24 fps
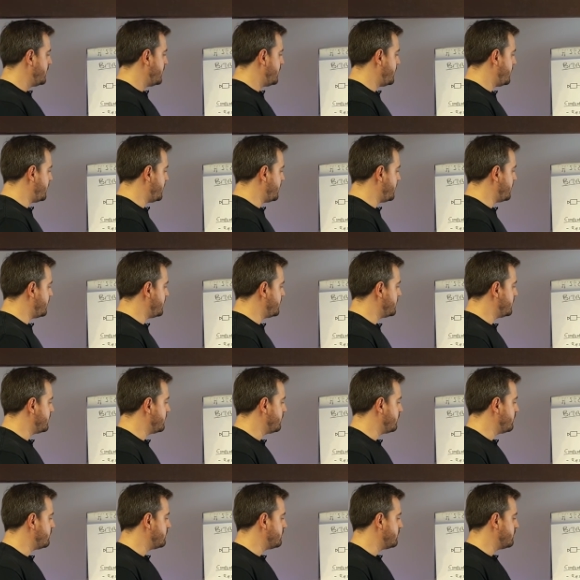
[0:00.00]

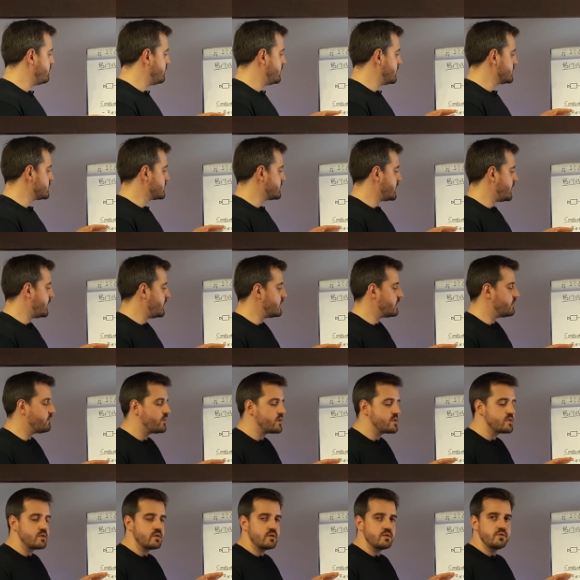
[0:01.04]
what kind of
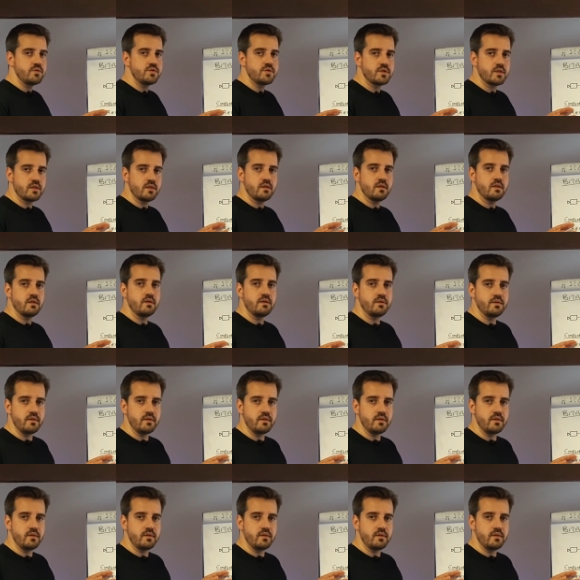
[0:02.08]
resolution